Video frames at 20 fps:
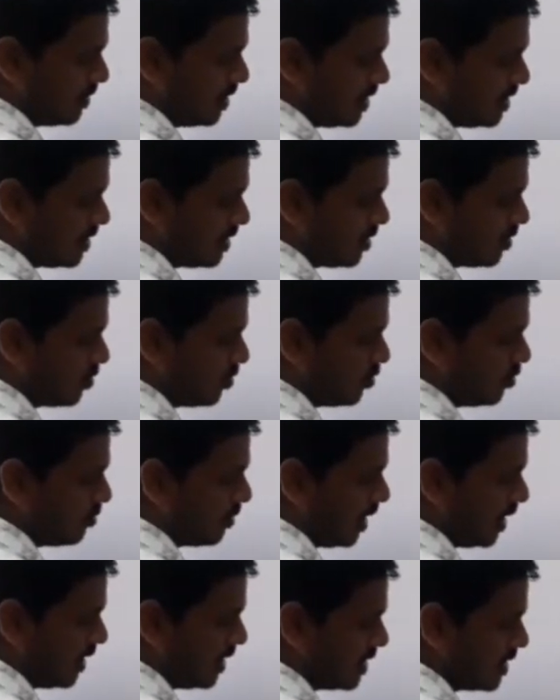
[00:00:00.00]
this, 2
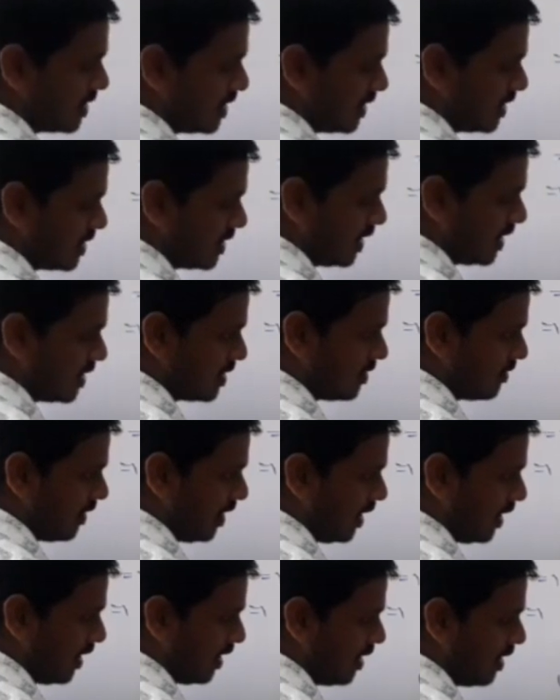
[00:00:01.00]
minus
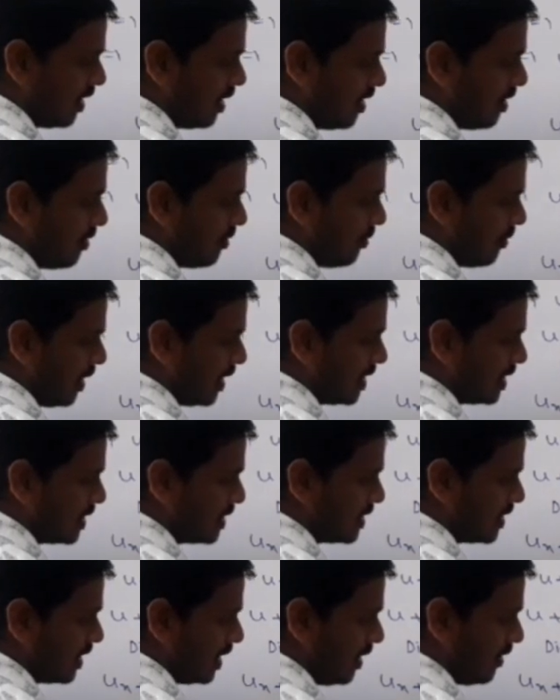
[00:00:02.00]
6xy
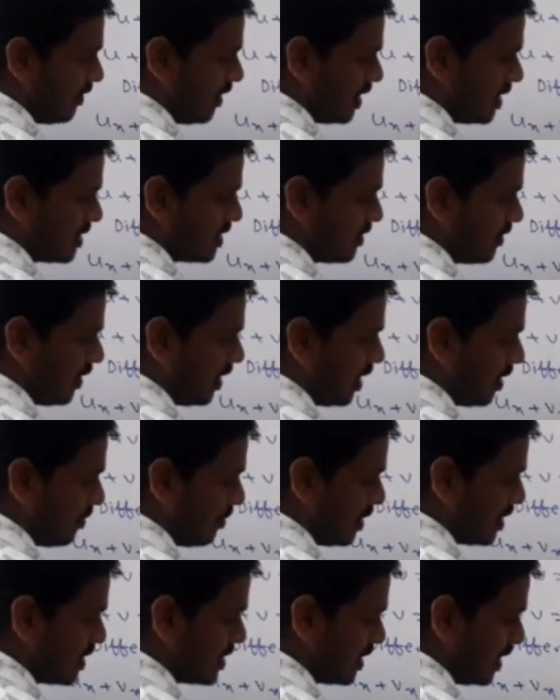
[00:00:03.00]
minus 3y square
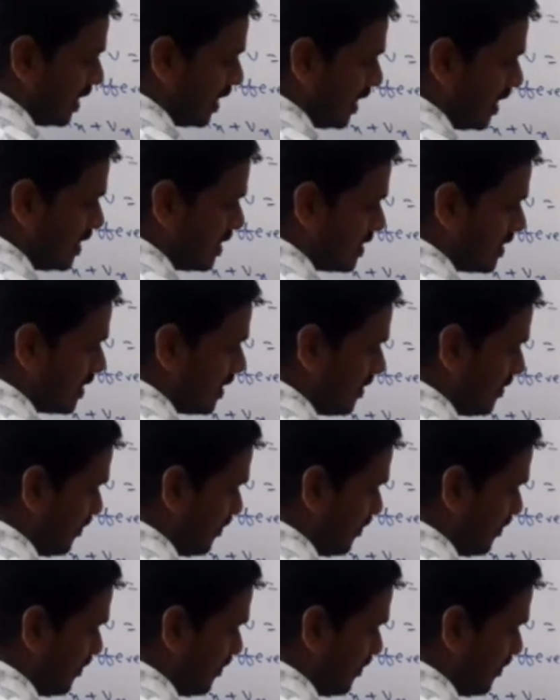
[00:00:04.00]
plus 3x.